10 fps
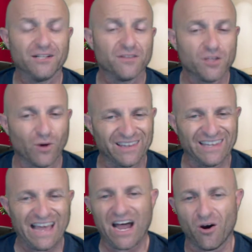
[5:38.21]
you
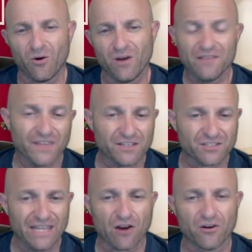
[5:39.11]
allow this
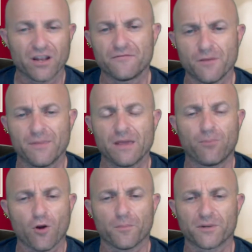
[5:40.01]
narrative to be
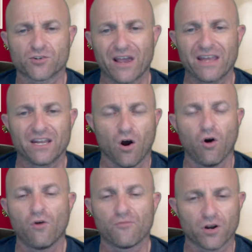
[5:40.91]
perpetrated
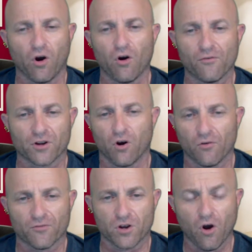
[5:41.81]
over and over and
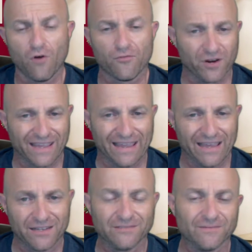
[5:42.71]
over and over again.